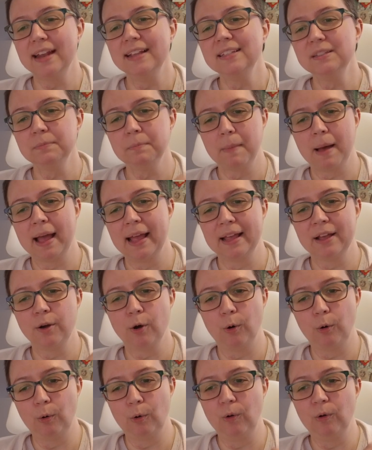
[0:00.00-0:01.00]
is my
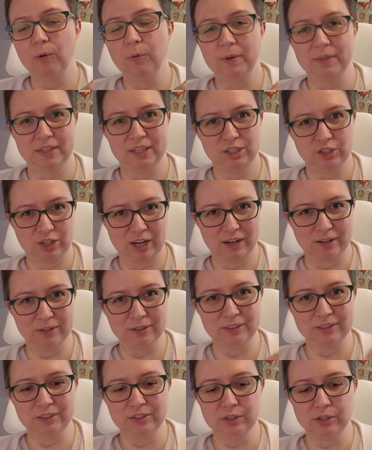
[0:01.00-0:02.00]
goal with this
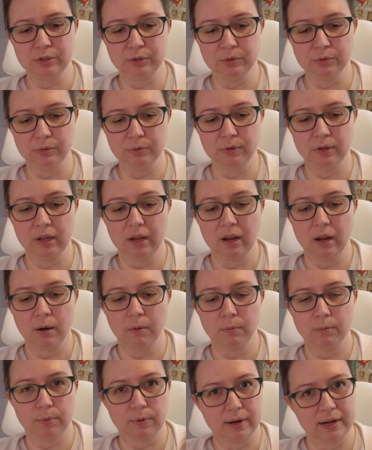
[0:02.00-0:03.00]
channel, to
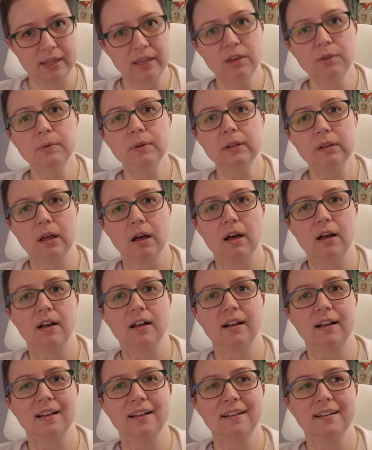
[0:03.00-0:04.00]
bring you
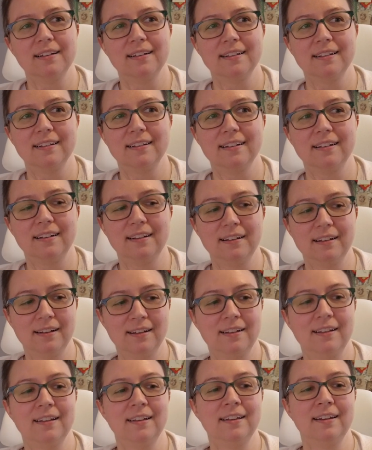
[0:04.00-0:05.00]
along
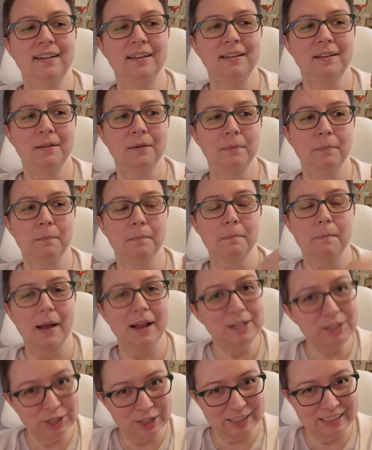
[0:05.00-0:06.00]
on
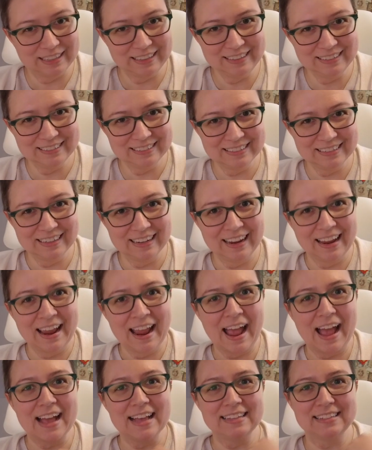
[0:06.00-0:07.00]
my journey
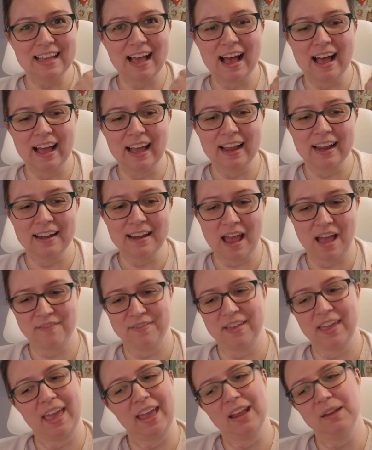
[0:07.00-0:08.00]
as I
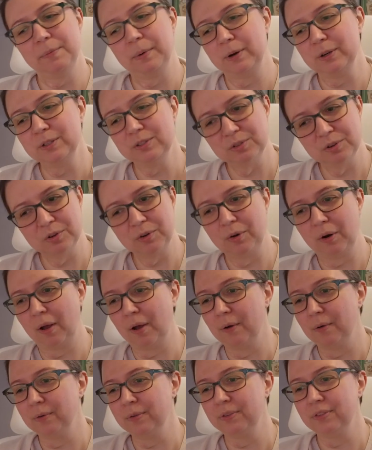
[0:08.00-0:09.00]
navigate personal
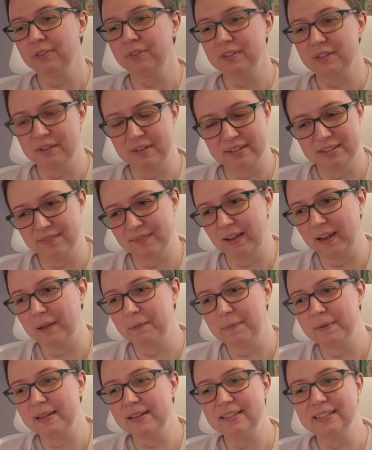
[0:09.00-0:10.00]
growth and
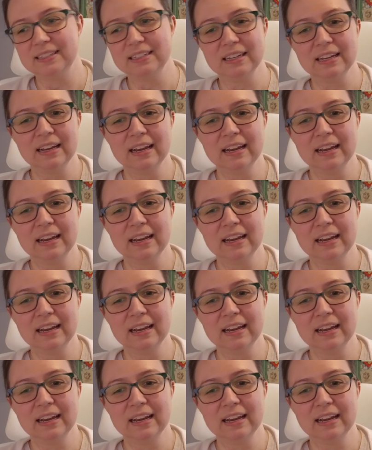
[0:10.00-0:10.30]
development,